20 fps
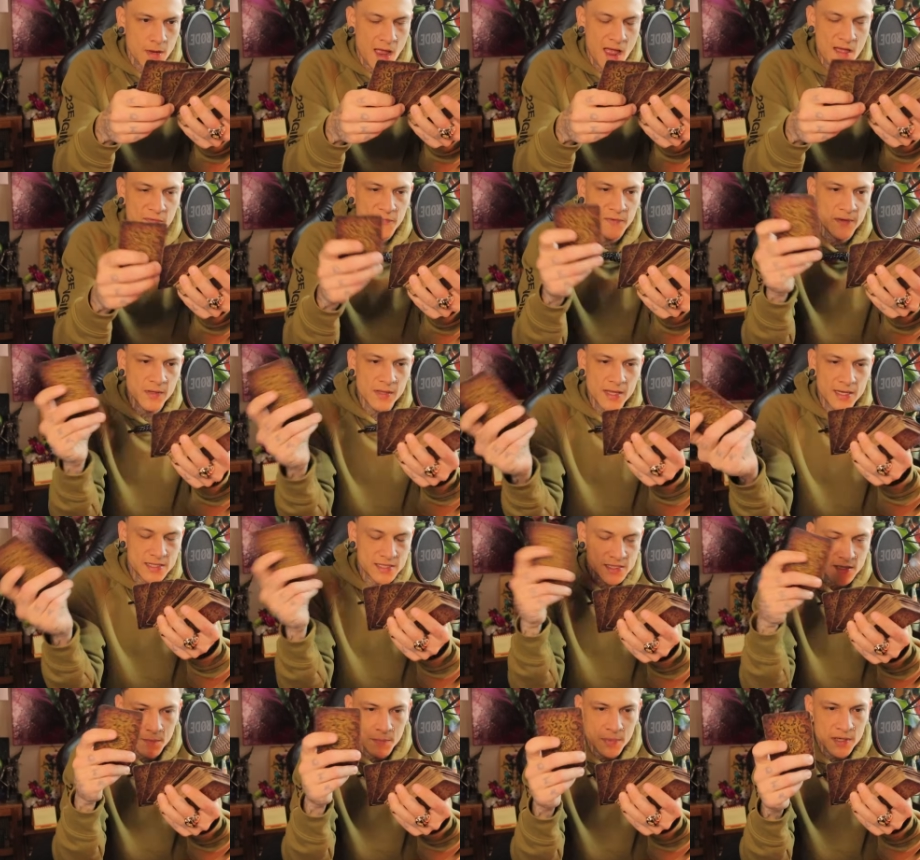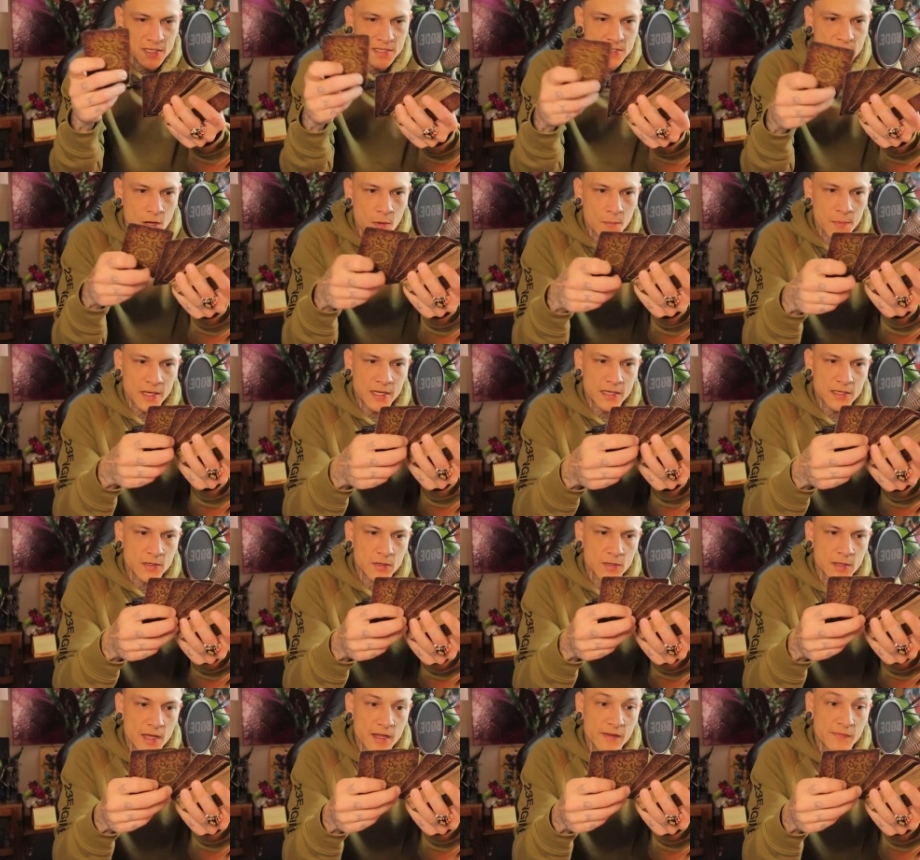I feel like somebody's coming in
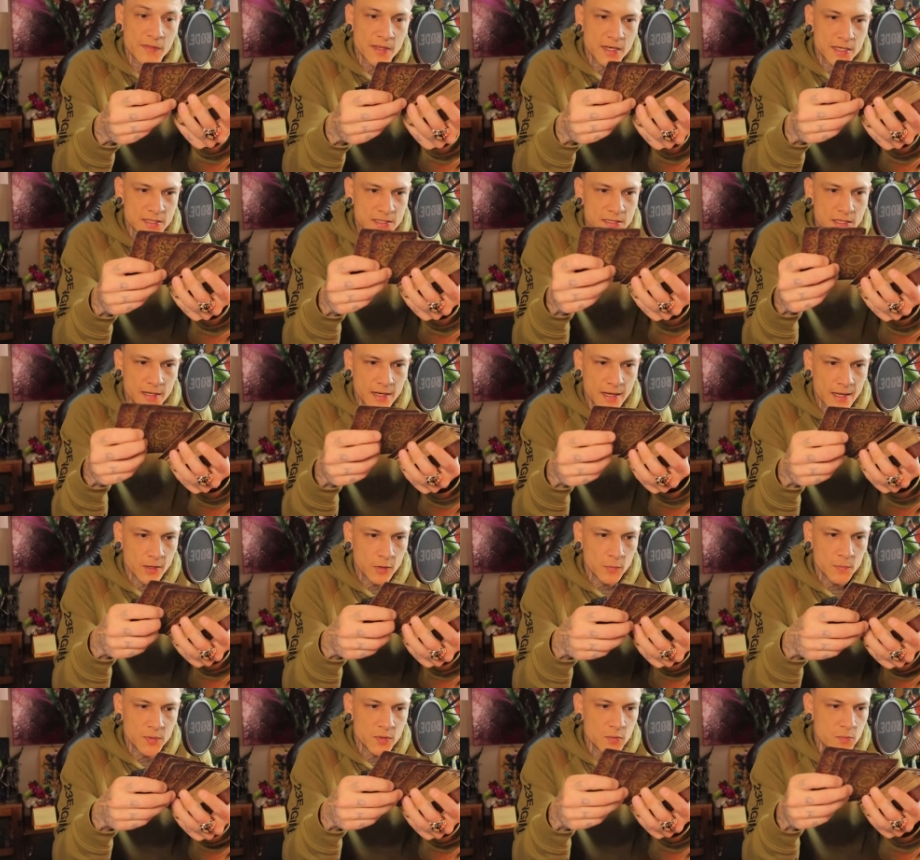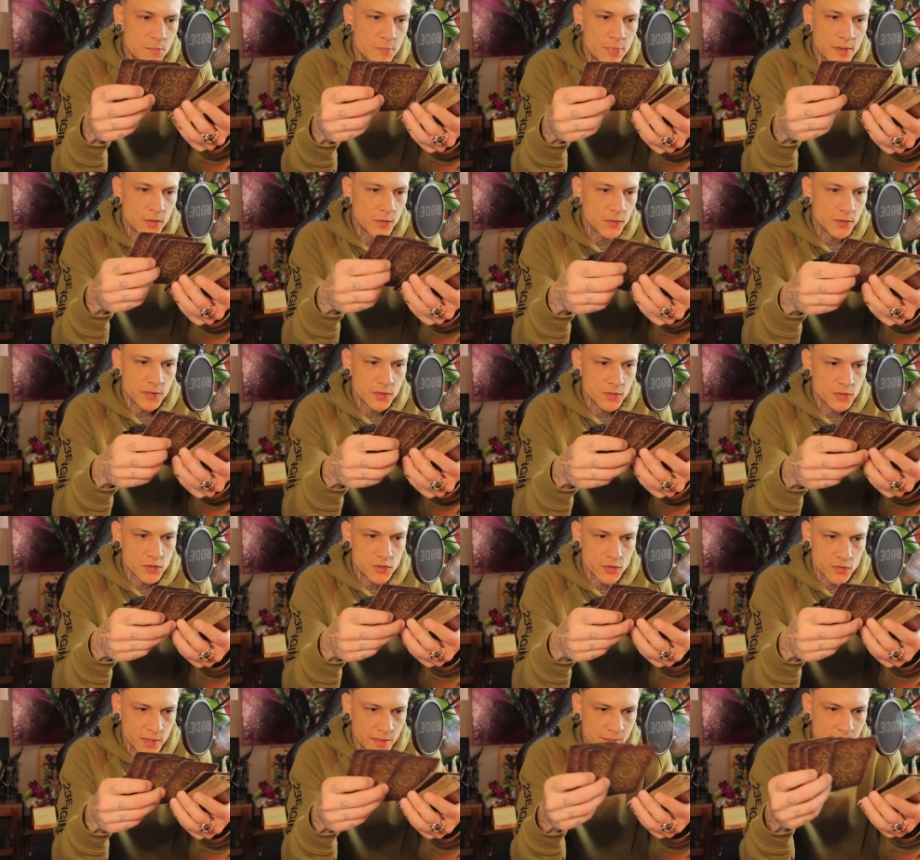your life that is going to help you build your
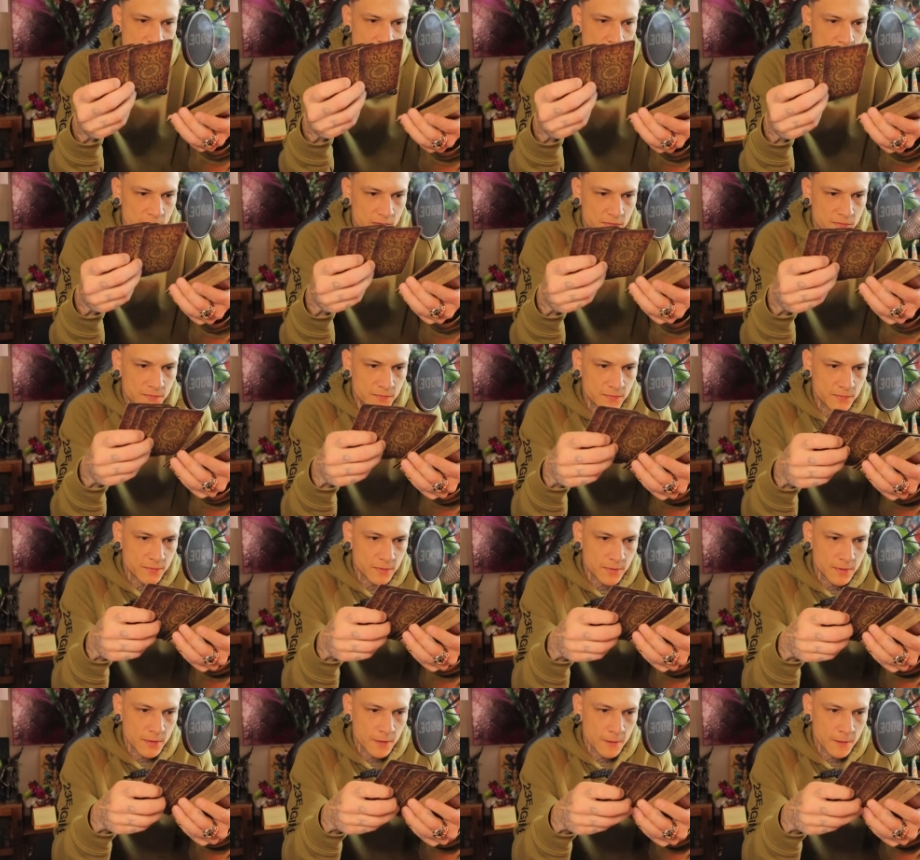dream life.